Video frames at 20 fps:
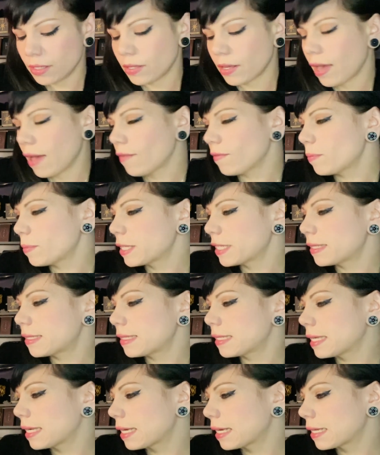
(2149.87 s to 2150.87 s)
You haven't been
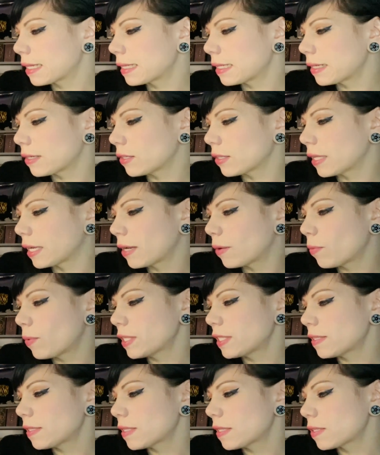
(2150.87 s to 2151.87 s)
seeing clearly.
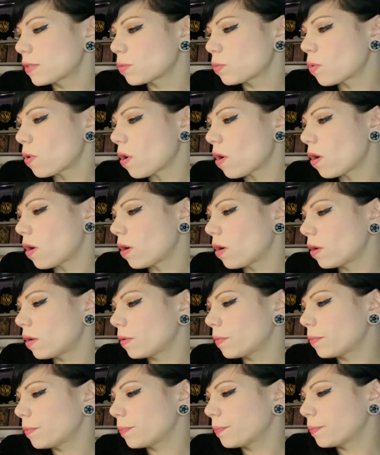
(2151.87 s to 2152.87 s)
What's this
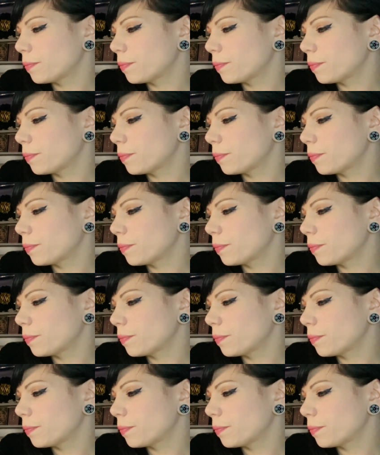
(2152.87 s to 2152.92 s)
wall?